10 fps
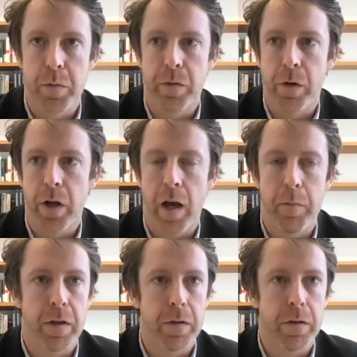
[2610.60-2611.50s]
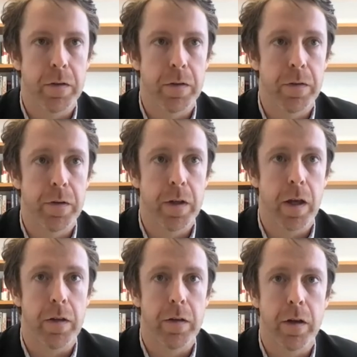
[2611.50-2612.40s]
would be very happy to, to see
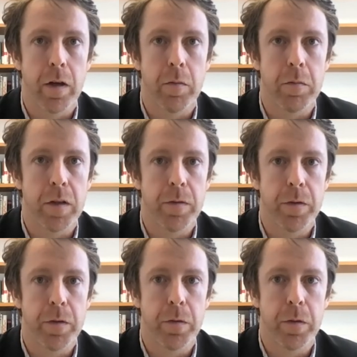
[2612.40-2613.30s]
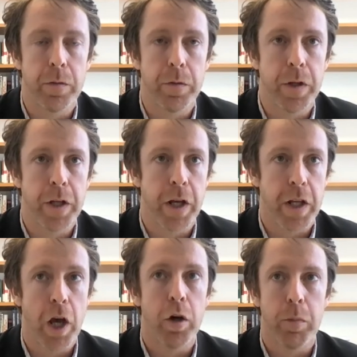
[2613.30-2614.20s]
that. Um, if you if you need
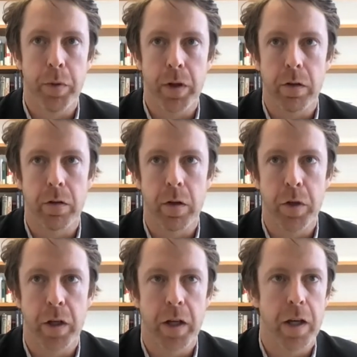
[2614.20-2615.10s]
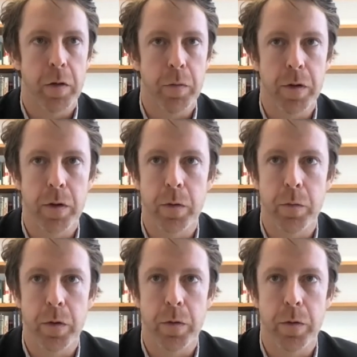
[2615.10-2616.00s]
any help in communicating with
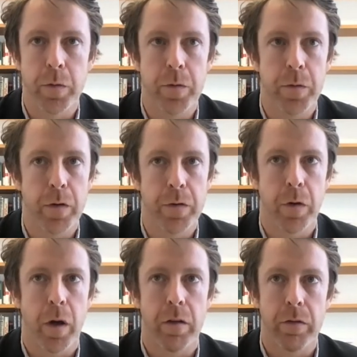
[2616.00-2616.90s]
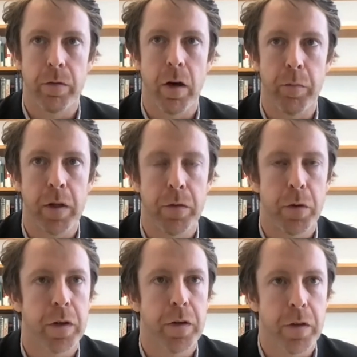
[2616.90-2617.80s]
with with Verso, I've I've been
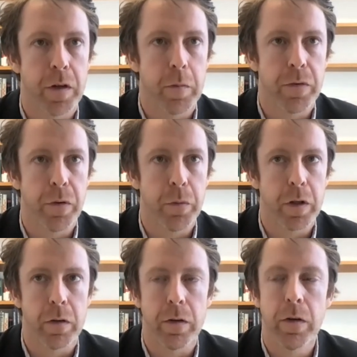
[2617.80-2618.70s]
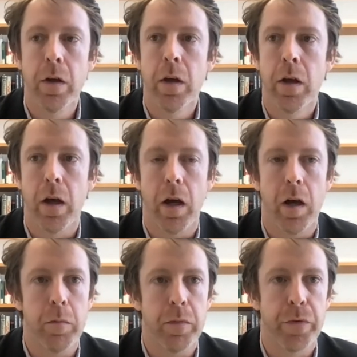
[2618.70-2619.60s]
talking to them, so we could
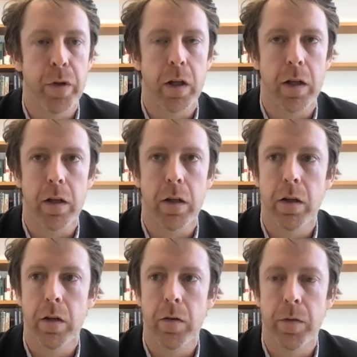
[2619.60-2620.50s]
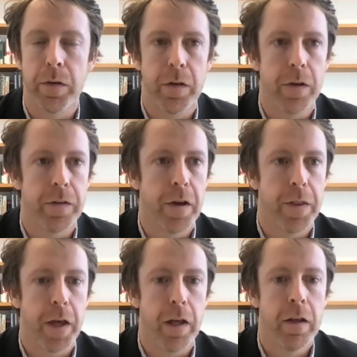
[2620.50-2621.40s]
um, certainly
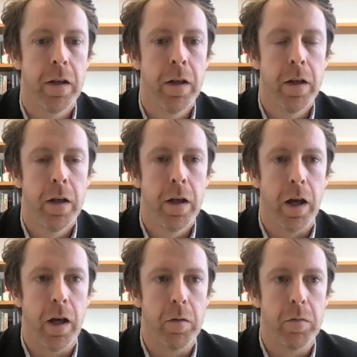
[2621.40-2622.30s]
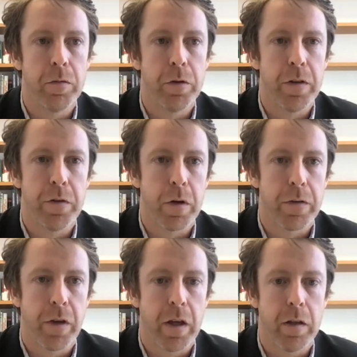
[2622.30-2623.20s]
facilitate that. Uh, Rune, do you want
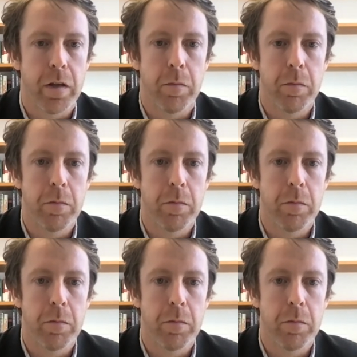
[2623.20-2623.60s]
to say